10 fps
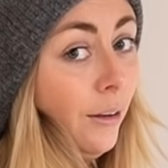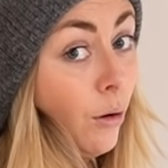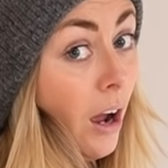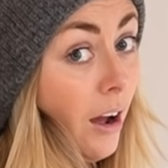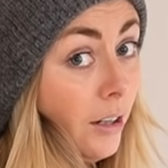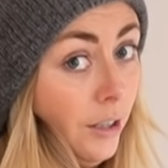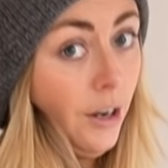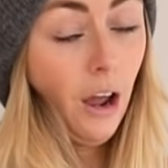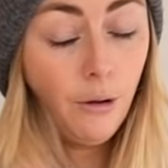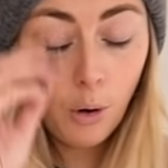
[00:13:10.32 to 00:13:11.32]
a little garden
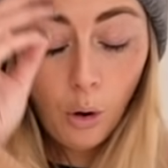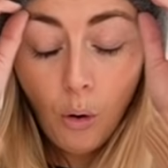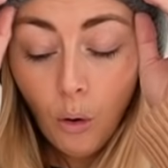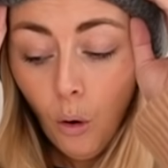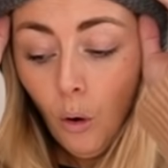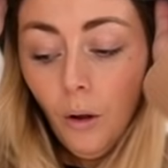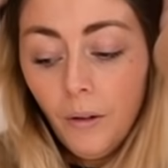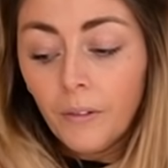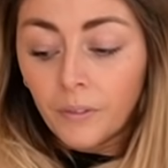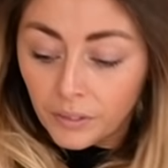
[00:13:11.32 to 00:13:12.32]
gnome.
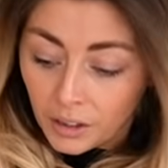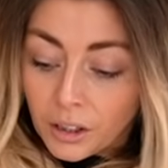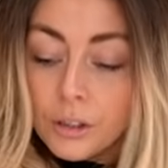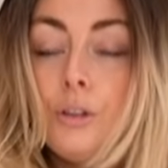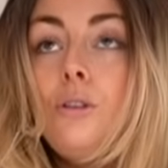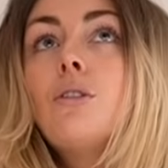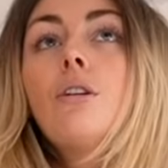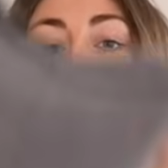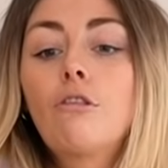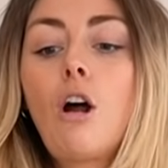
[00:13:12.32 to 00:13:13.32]
Or you
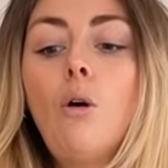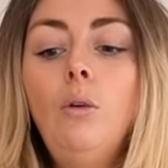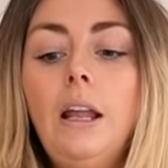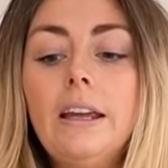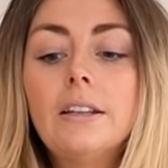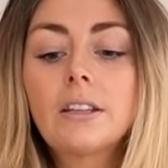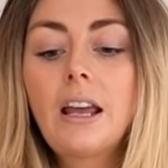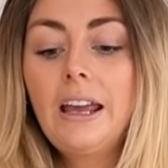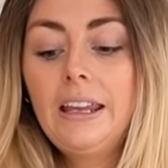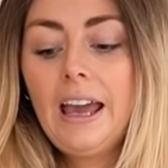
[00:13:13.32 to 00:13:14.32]
can roll it
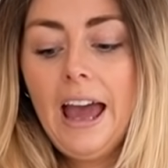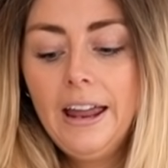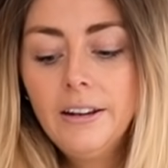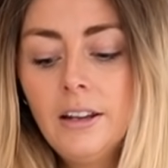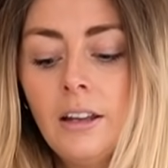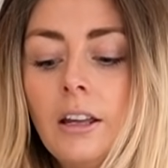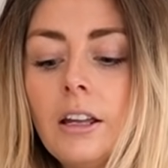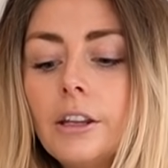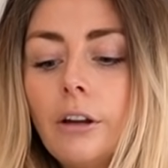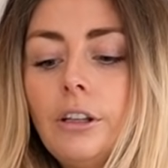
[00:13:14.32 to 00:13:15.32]
again.
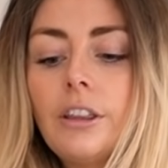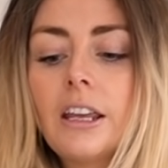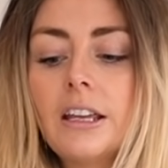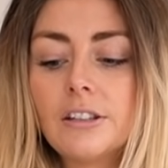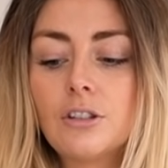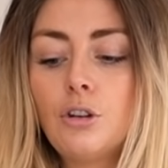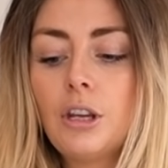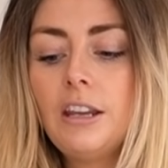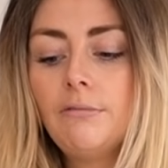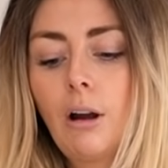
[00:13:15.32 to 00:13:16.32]
The only thing is, as you
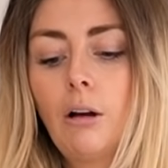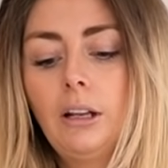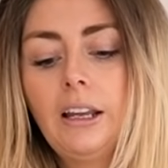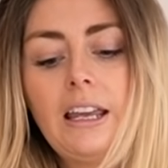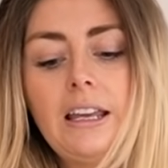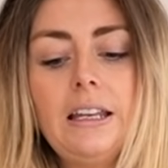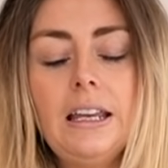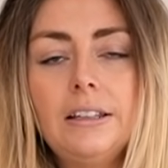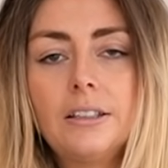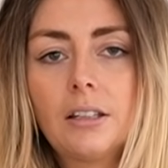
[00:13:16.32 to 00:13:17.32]
keep rolling,
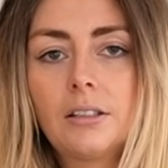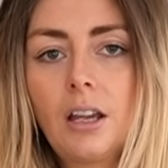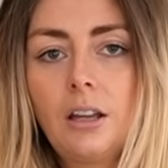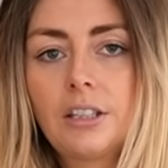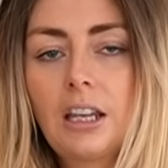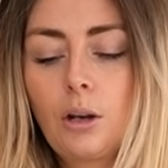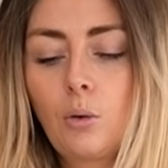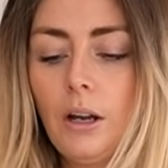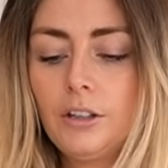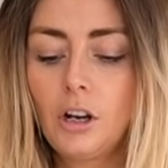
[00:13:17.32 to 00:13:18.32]
it does start to get
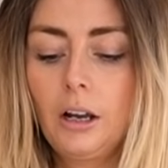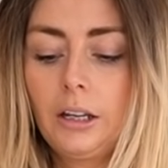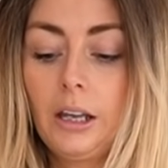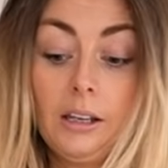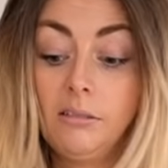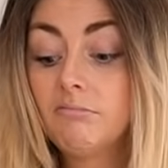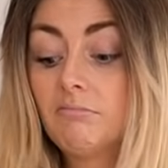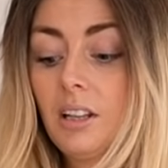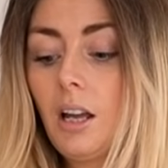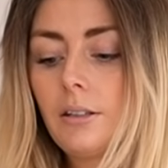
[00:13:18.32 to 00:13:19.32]
quite chunky.
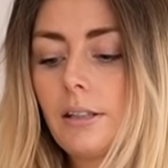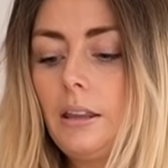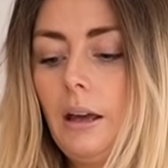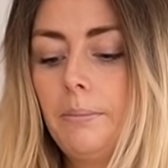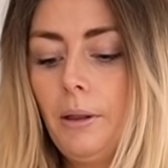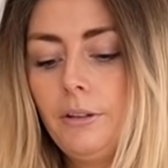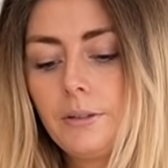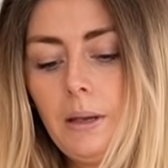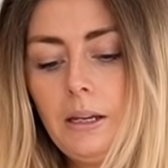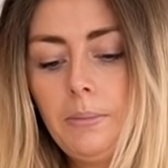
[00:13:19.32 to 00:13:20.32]
Can't say that
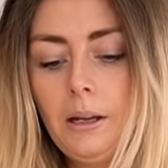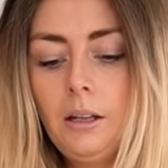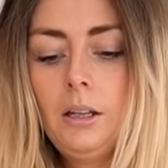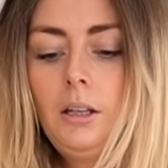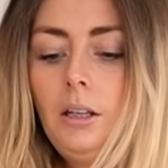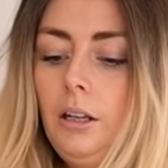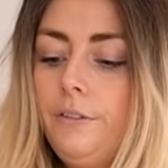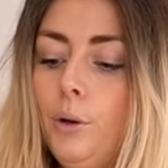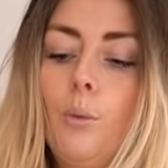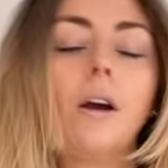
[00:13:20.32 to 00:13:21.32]
bothers me, but
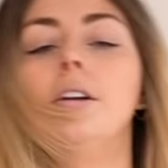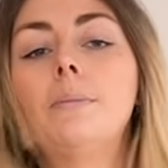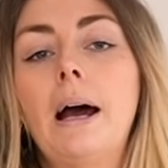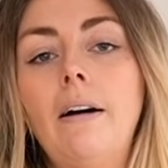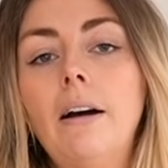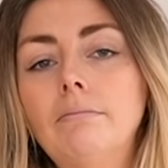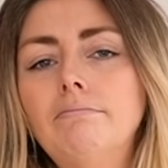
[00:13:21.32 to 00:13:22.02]
if you're worried about